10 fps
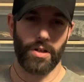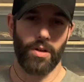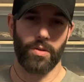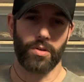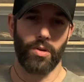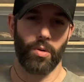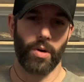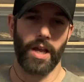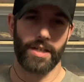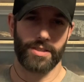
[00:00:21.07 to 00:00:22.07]
called
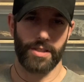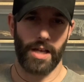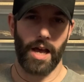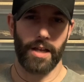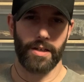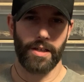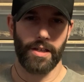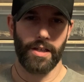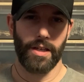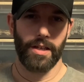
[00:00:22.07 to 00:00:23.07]
chlorhexidine.
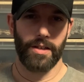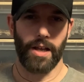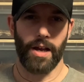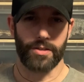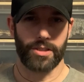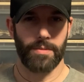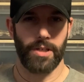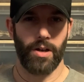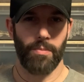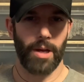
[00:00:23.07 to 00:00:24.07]
Now, some of
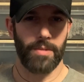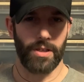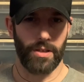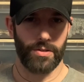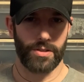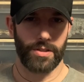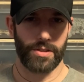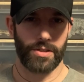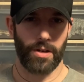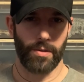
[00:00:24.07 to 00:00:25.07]
y'all might be using
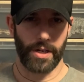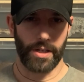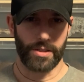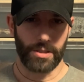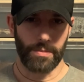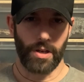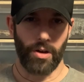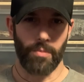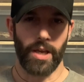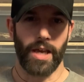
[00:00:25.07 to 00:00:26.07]
this already. Some of
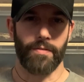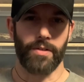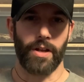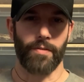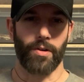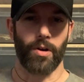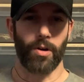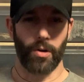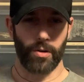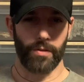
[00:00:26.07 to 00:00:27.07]
y'all may have never
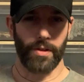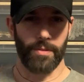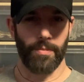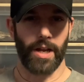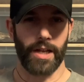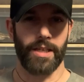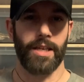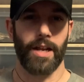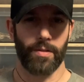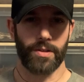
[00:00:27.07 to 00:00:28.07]
heard of it, but I
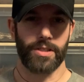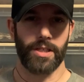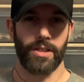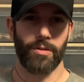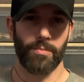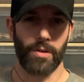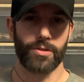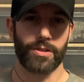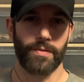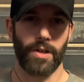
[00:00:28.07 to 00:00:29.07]
guarantee you
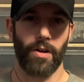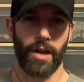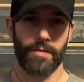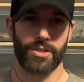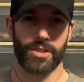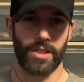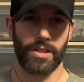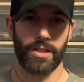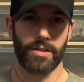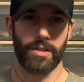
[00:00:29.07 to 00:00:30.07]
most of y'all have seen
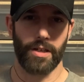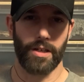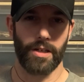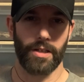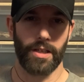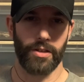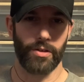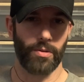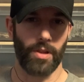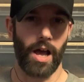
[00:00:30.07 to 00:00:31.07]
it in
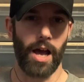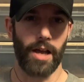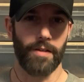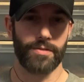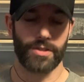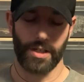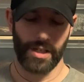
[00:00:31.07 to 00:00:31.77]
your lives.